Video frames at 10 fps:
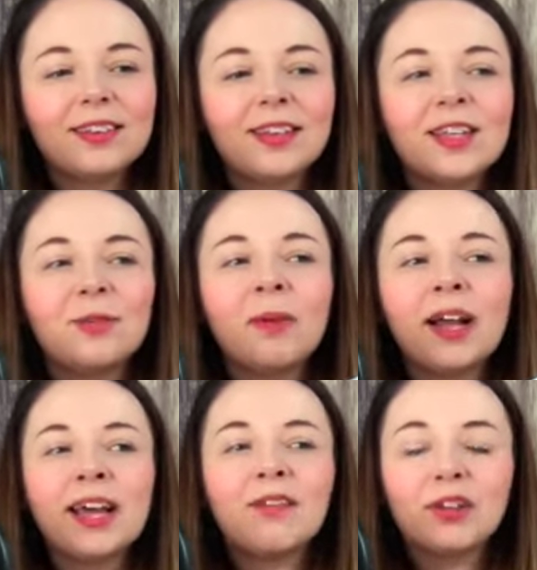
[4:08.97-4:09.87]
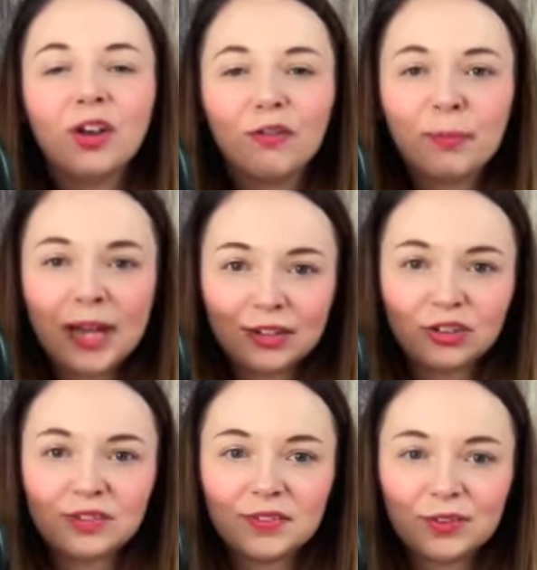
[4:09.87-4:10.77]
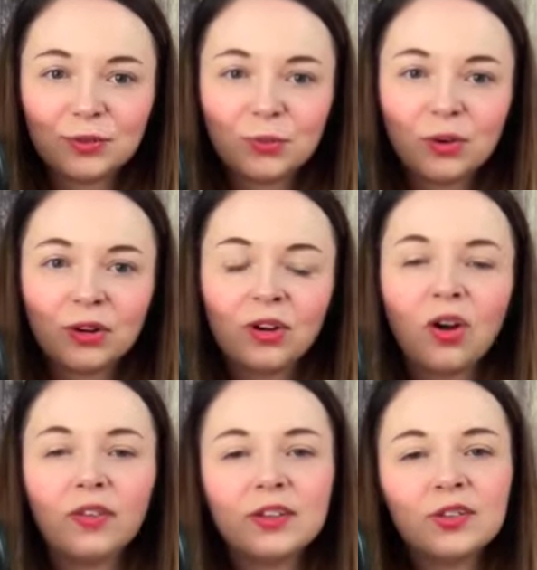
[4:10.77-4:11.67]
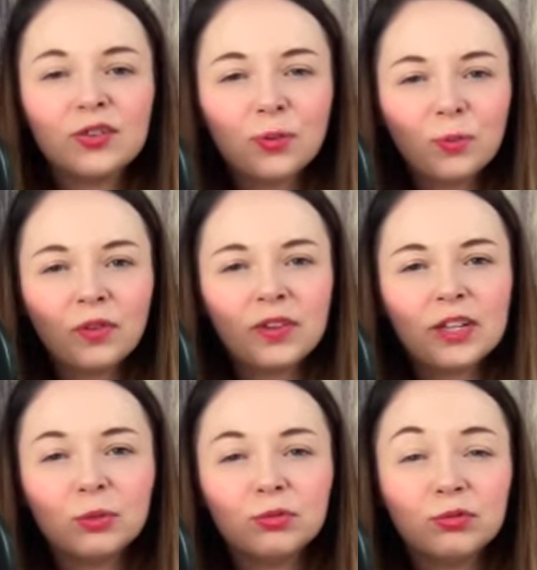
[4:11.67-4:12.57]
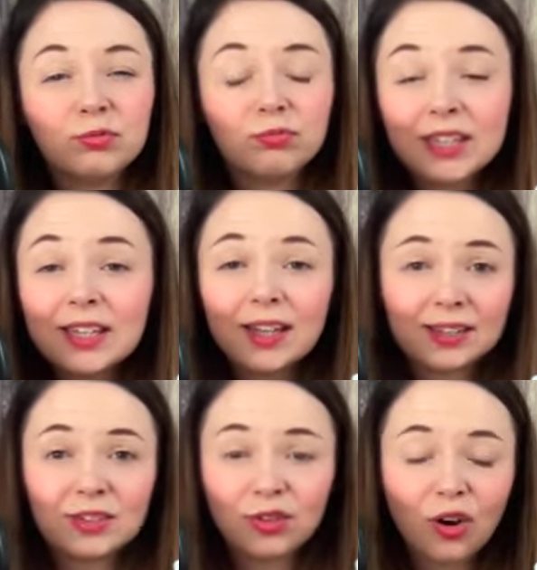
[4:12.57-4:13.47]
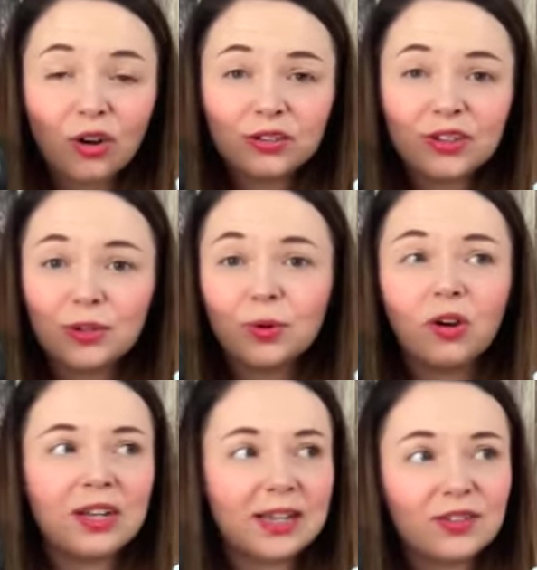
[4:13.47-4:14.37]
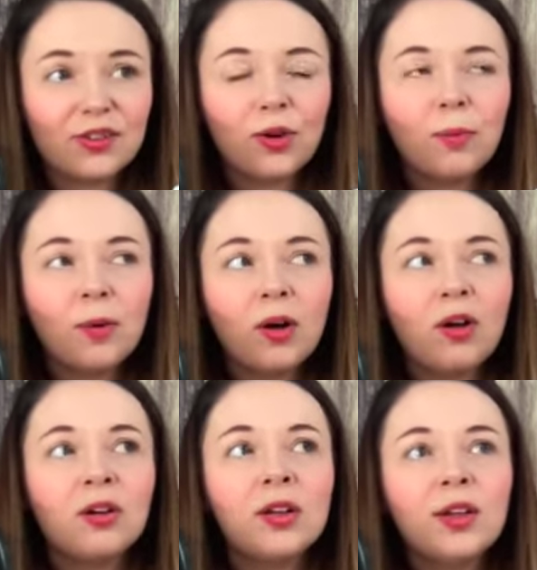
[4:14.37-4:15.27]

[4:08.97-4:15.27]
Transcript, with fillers: that you might have a lot of passion for someone, or there's someone that you really like to talk to, or get to know more,